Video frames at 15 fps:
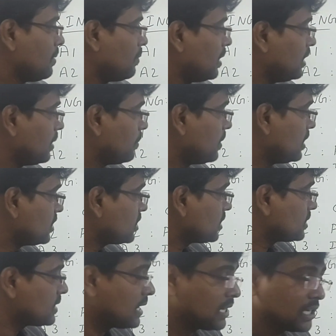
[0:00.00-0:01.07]

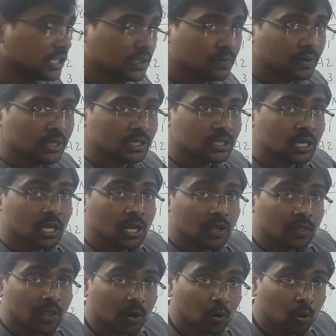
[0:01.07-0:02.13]
Multiplication satisfies
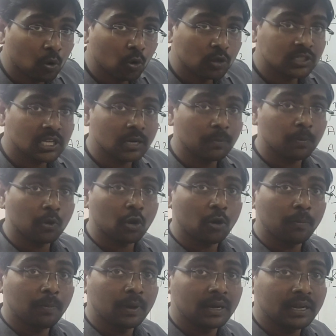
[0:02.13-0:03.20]
the closure
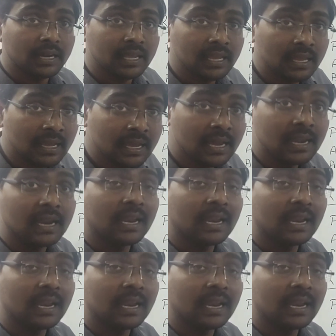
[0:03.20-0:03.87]
property